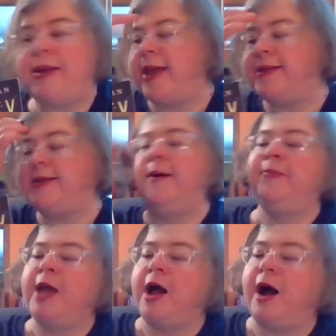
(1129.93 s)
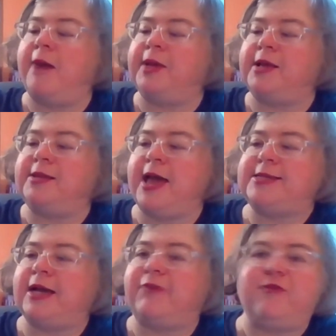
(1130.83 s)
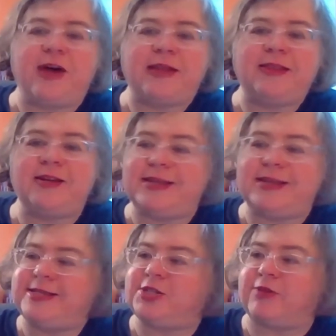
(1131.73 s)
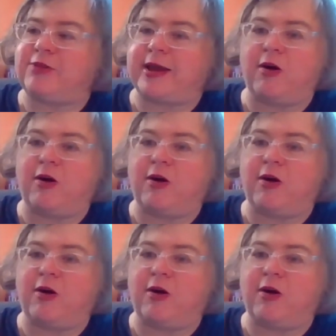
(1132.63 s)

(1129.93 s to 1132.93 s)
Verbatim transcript: And um, as a fun little Easter egg